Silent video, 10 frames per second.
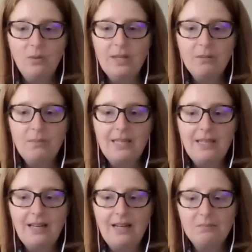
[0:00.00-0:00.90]
we could
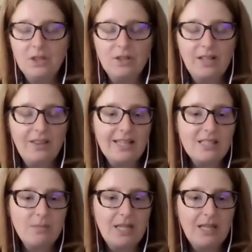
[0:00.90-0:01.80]
be um, learning
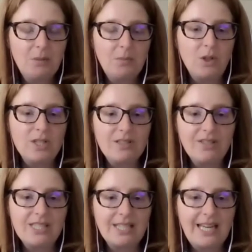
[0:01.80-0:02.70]
things to become a more
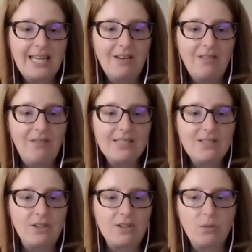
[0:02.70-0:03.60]
sophisticated
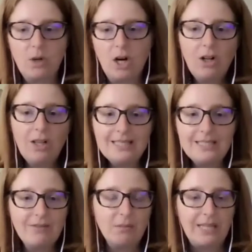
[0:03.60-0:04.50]
investor so we're all at
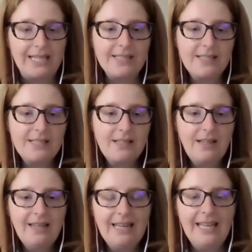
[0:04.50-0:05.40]
different places
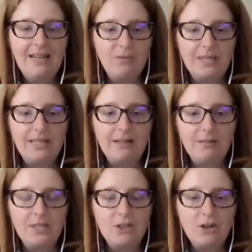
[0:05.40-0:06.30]
and if we
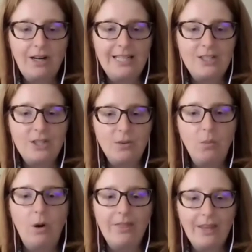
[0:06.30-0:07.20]
we try and do
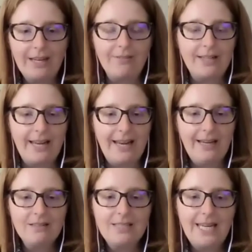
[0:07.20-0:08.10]
one thing every
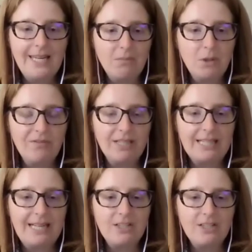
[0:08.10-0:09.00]
day take
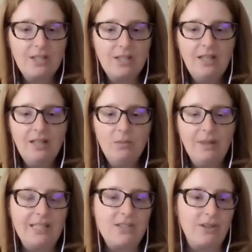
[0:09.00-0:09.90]
imperfect action
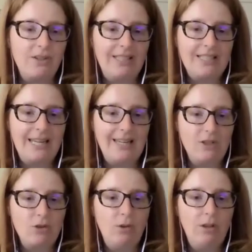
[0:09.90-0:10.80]
we can certainly take
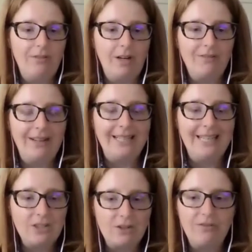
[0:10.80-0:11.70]
control of our
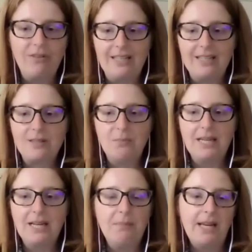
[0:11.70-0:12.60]
financial fitness and
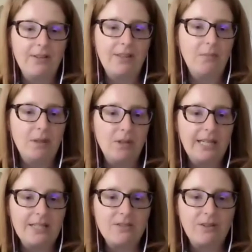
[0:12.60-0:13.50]
become better than we were
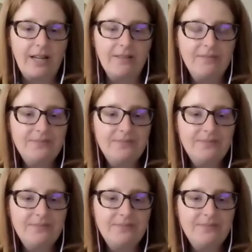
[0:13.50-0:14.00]
yesterday